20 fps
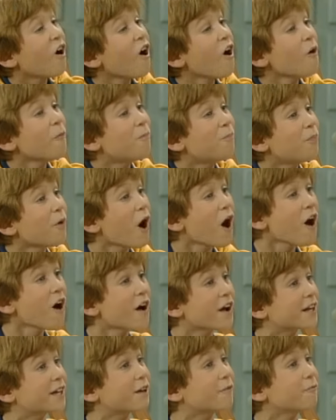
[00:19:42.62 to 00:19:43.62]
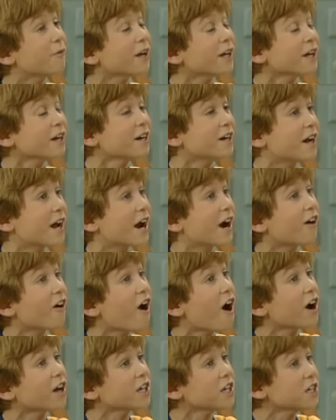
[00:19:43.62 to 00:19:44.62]
Oh, boy, can we get an air
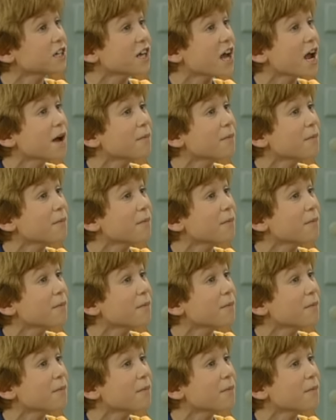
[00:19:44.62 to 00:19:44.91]
hockey